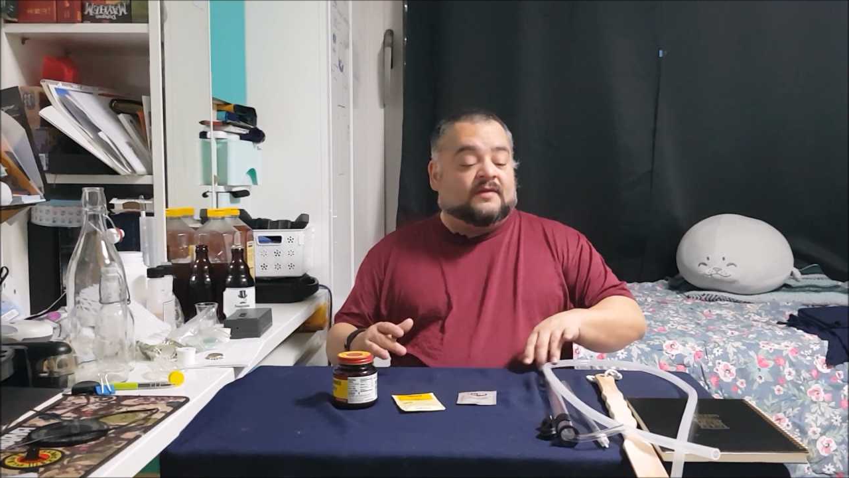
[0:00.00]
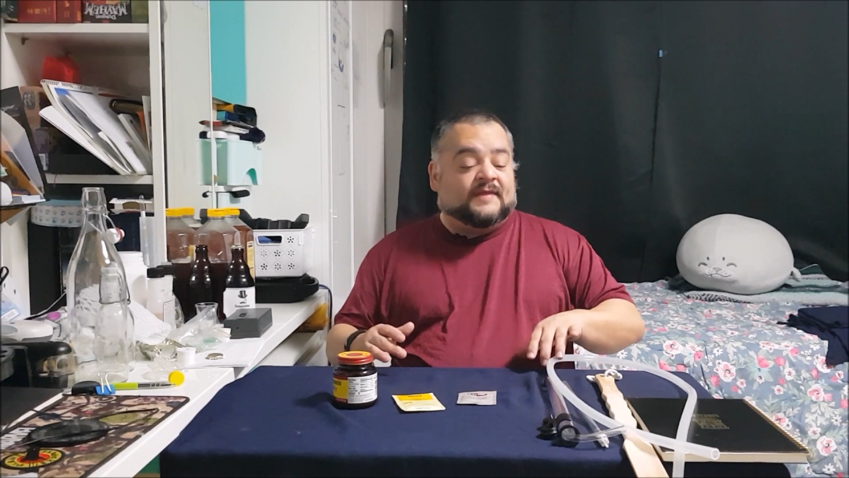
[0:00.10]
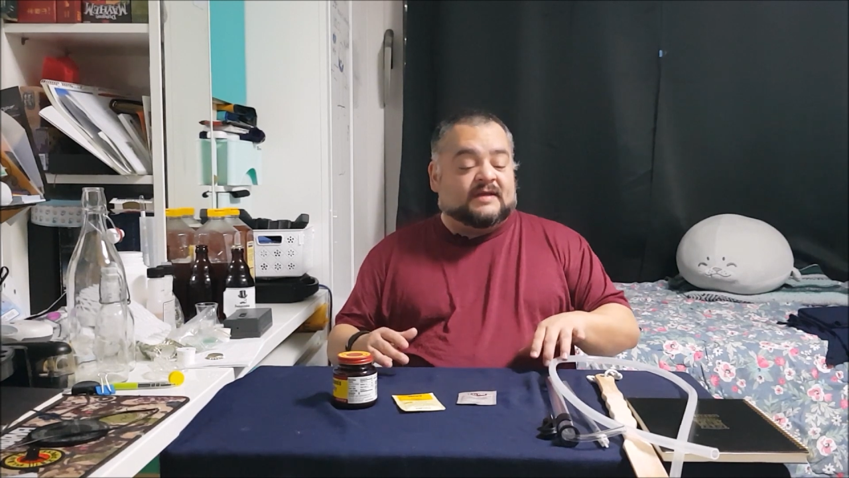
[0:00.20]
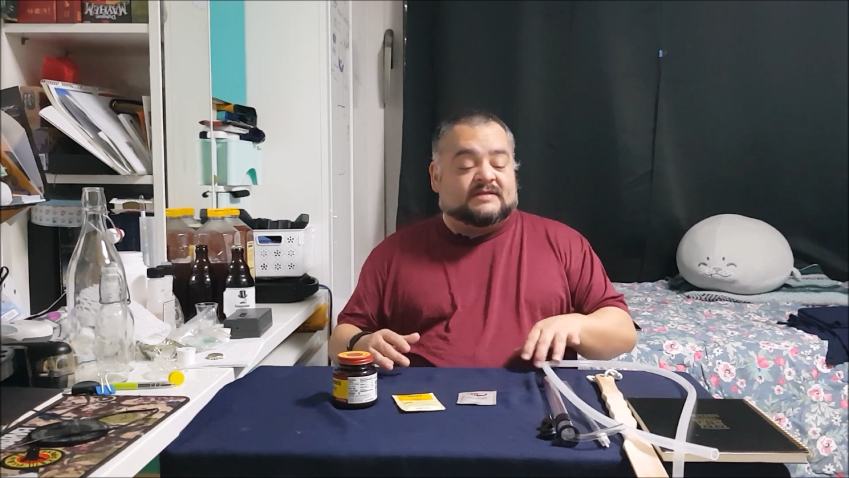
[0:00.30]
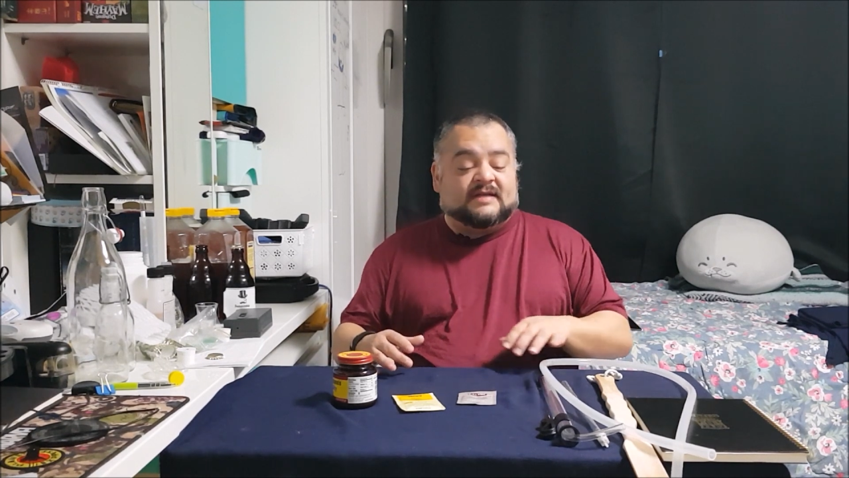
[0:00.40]

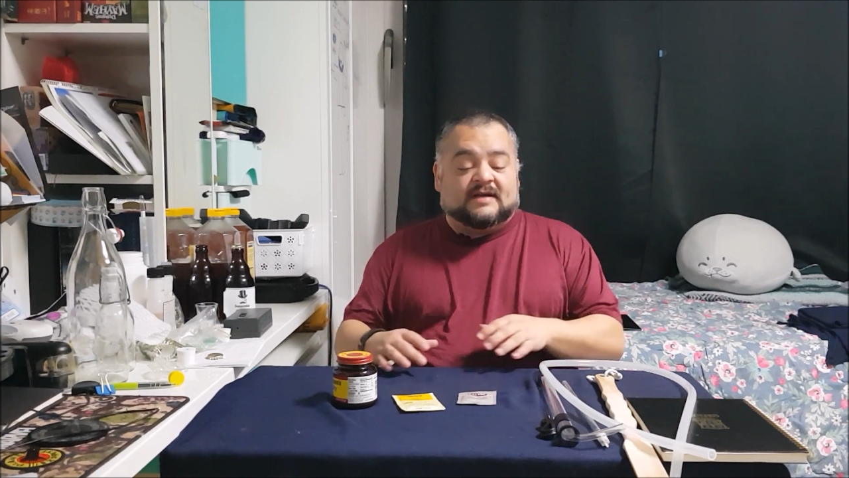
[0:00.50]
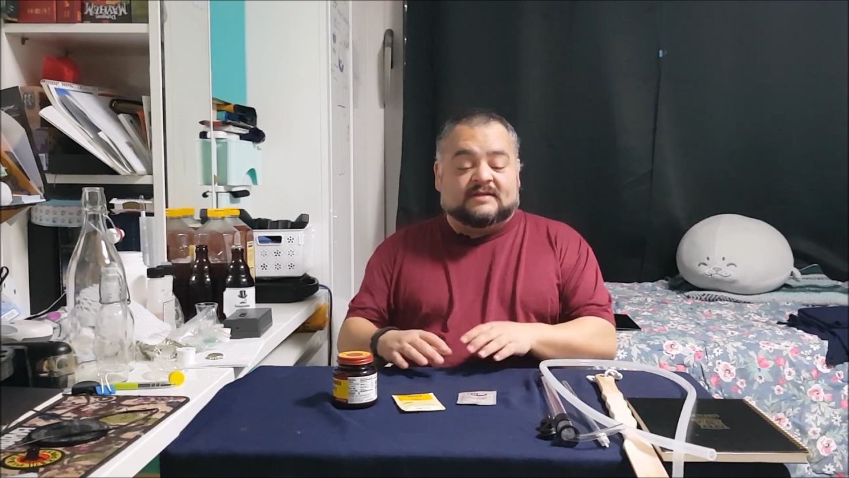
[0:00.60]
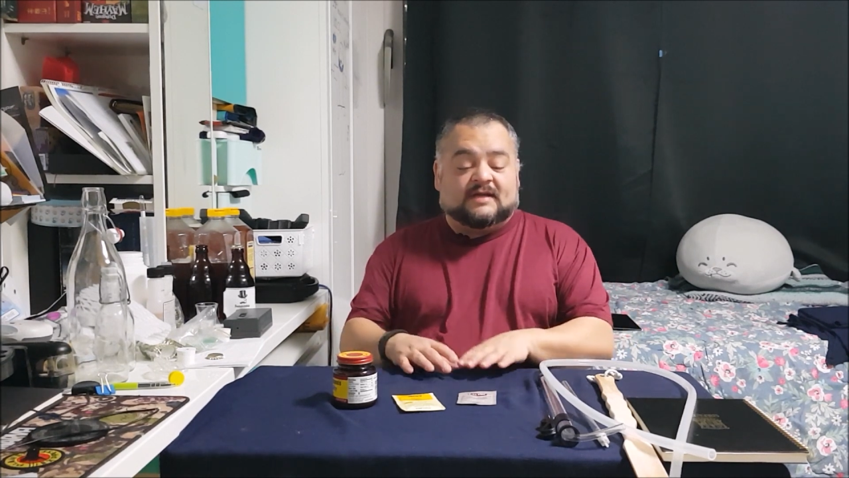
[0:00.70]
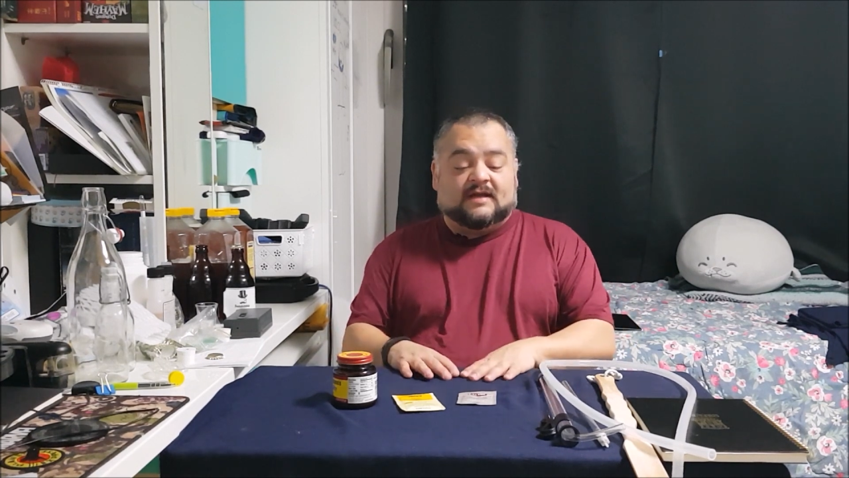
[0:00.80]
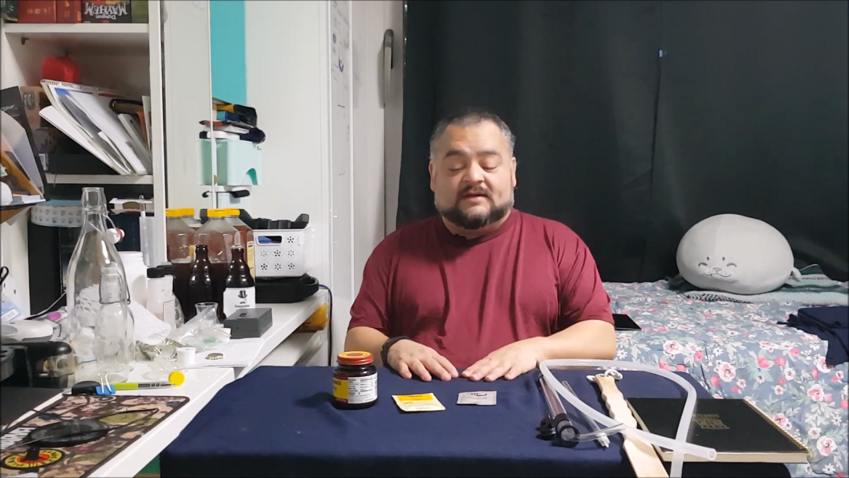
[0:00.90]
things said and
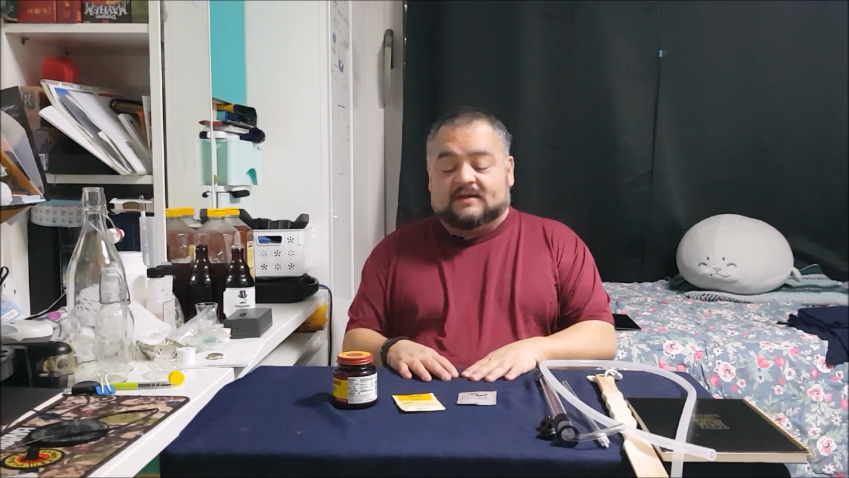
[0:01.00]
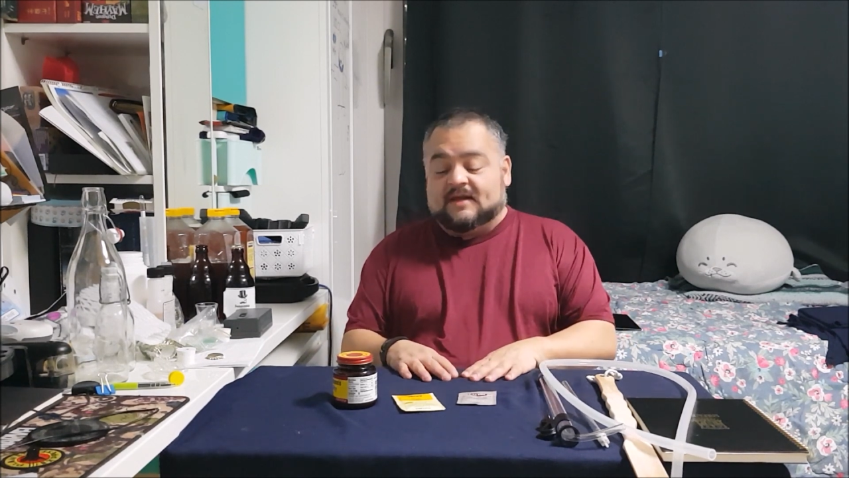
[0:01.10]
done,